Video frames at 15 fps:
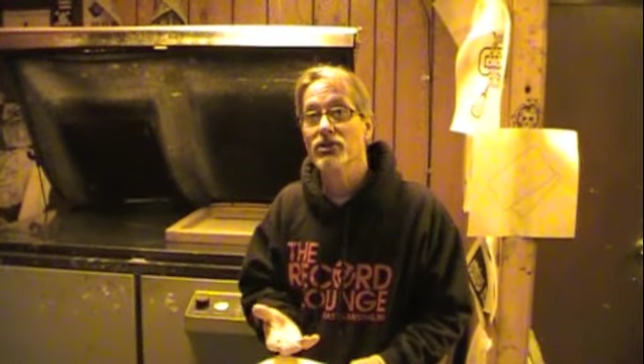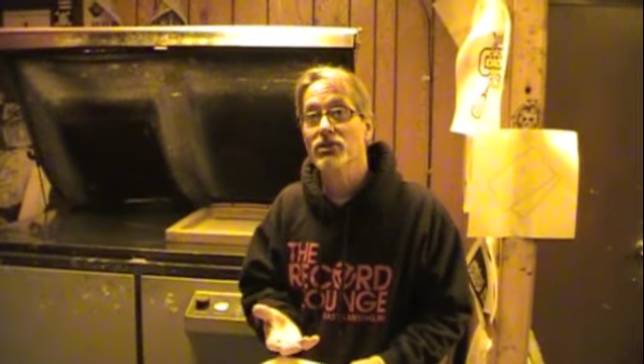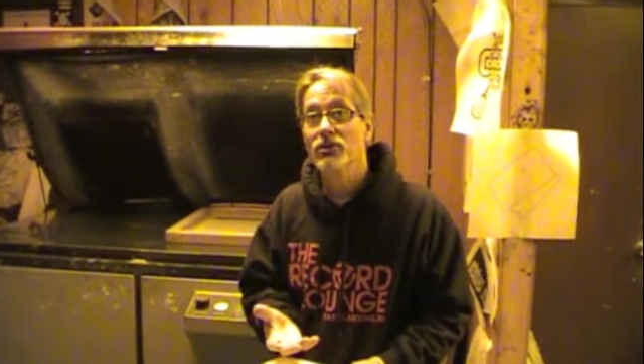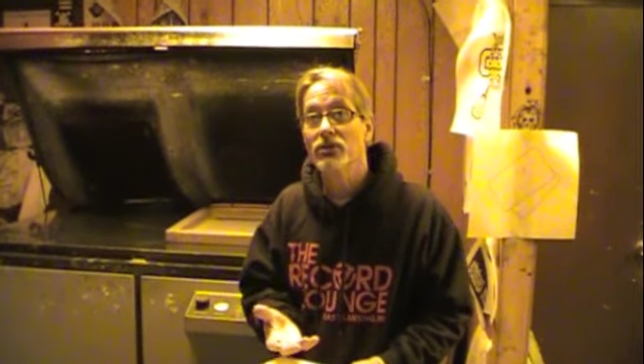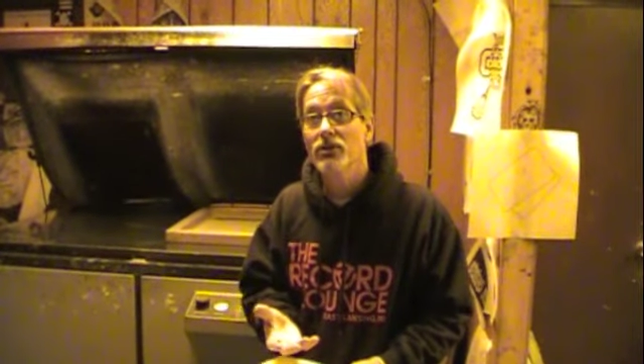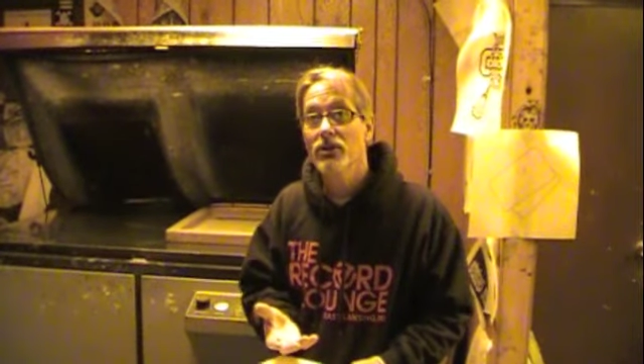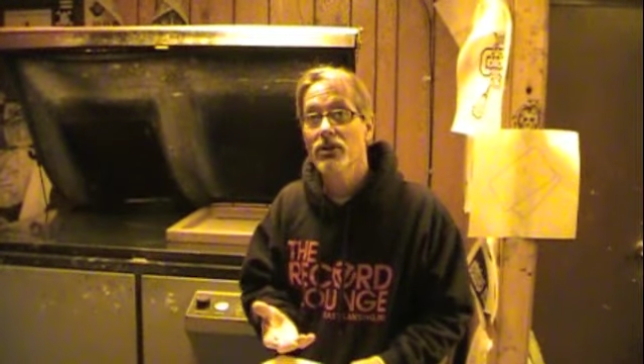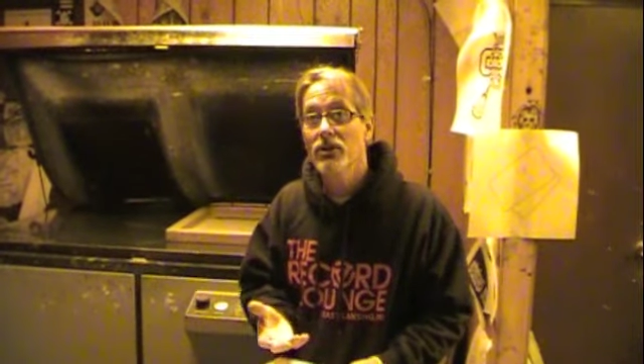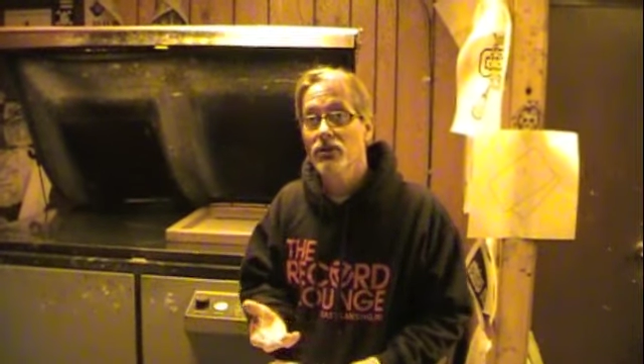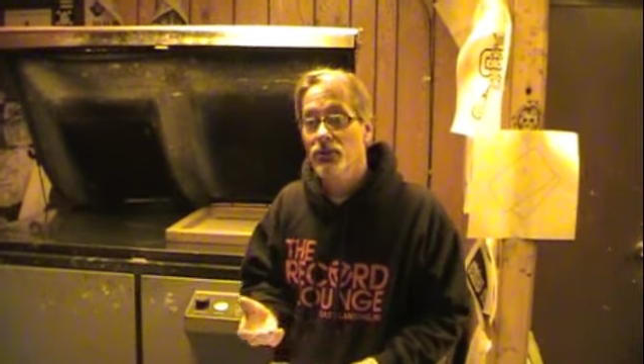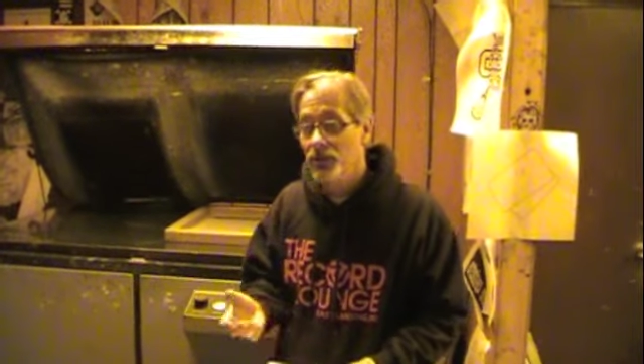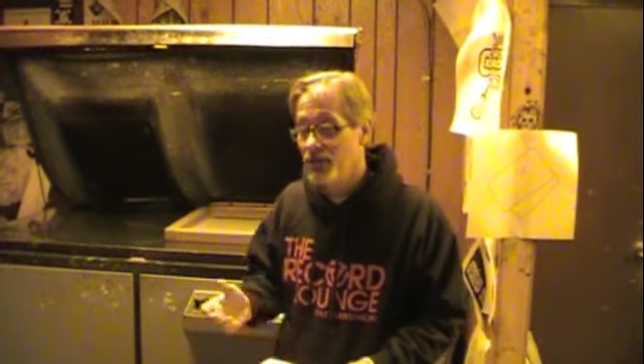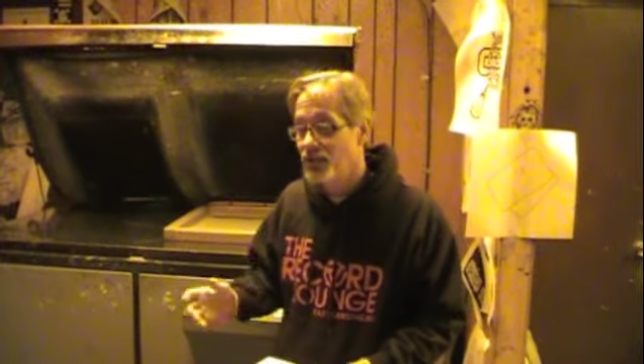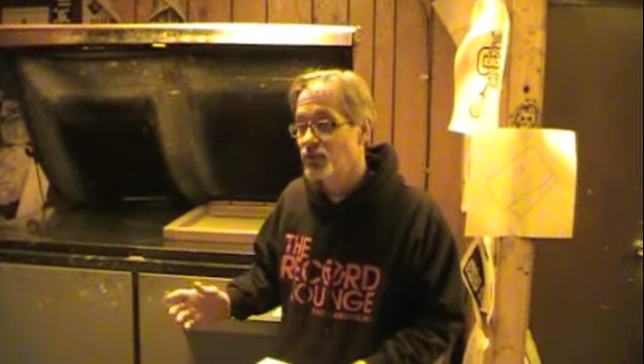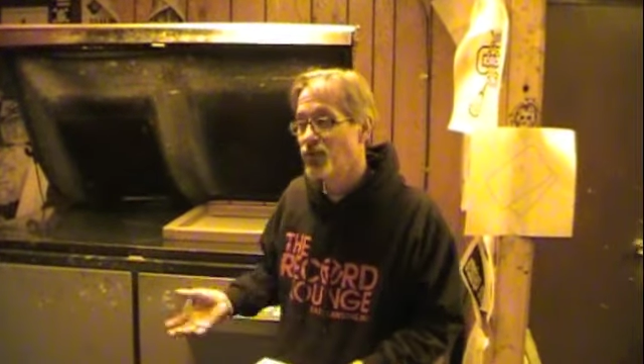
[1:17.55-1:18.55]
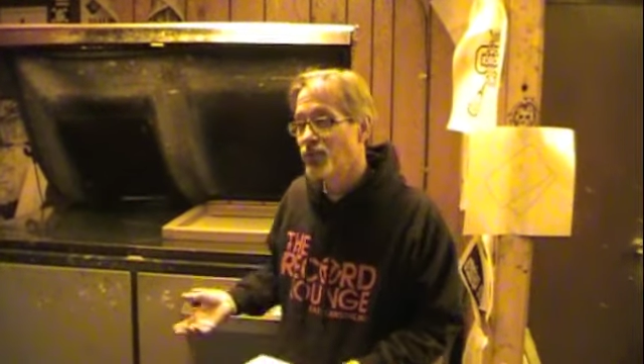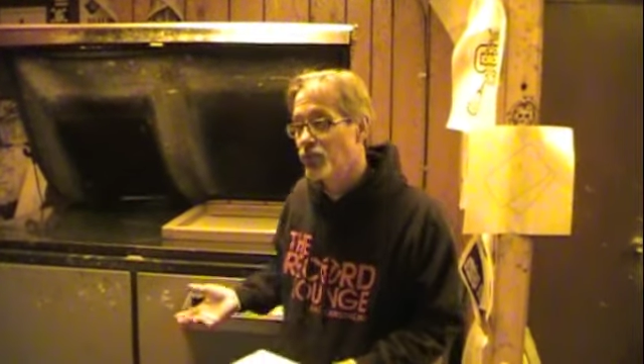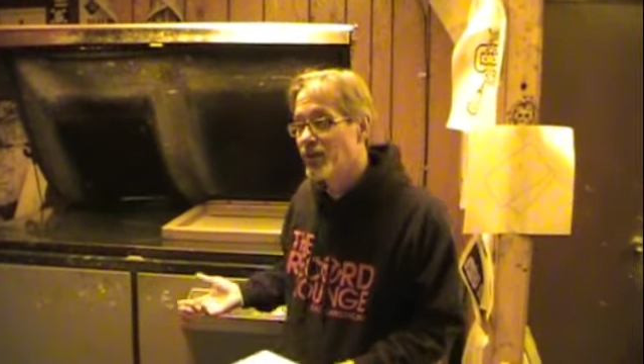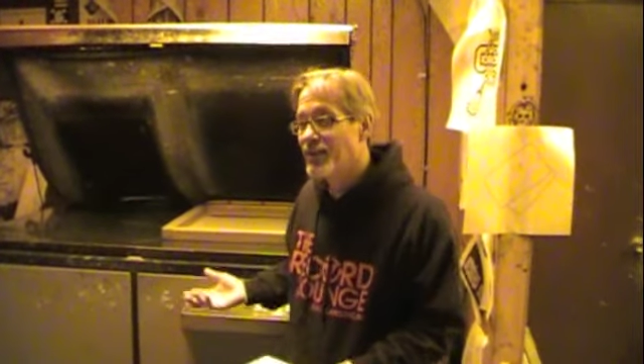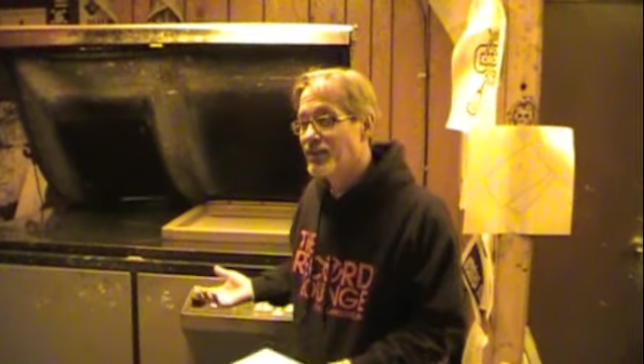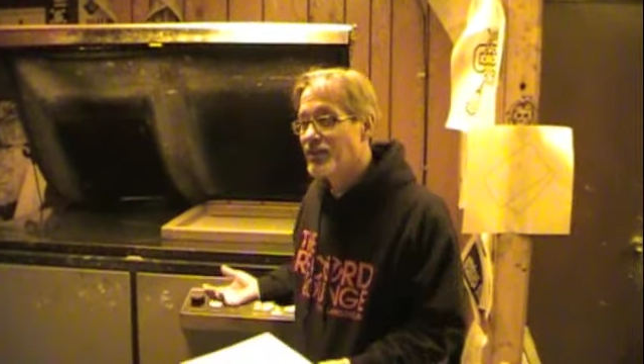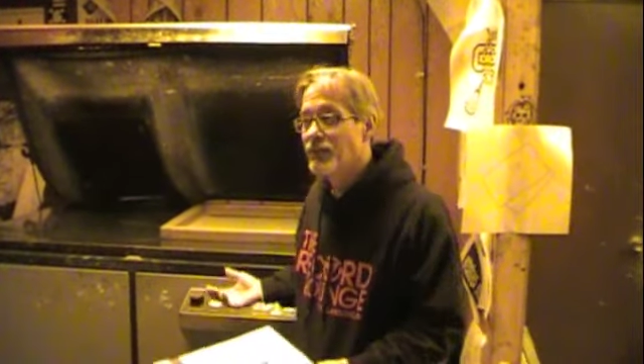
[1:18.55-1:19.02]
new. Where this one
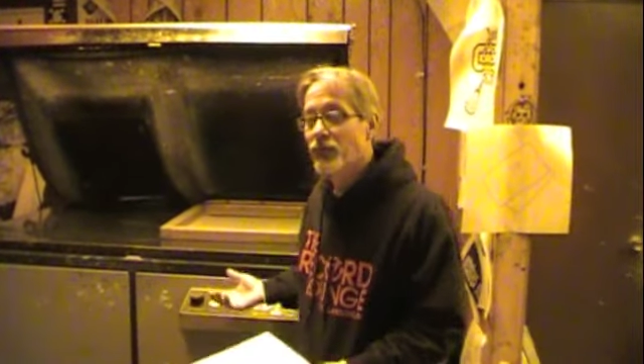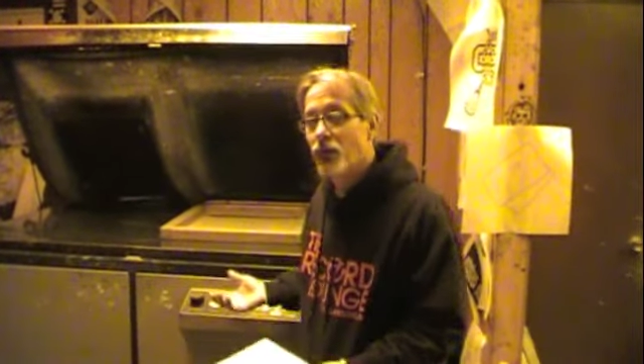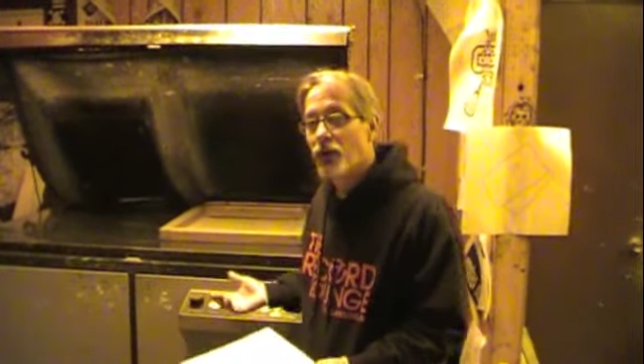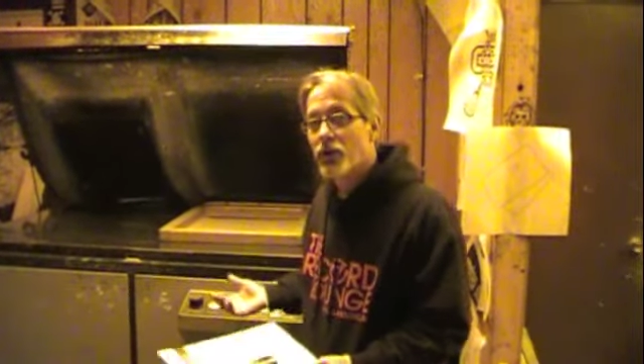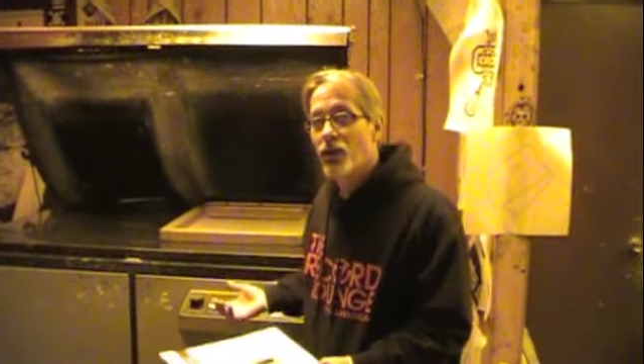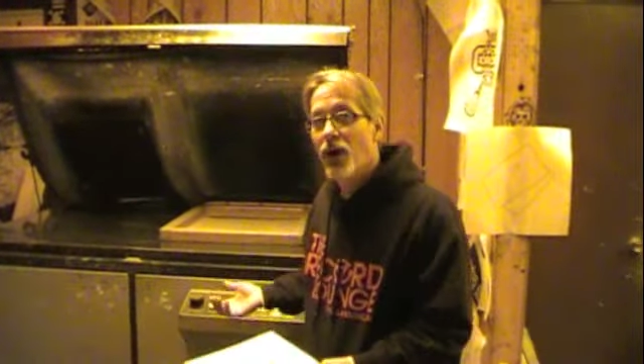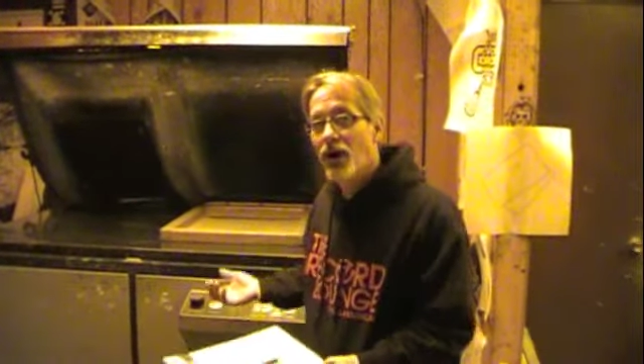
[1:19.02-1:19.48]
reads it for you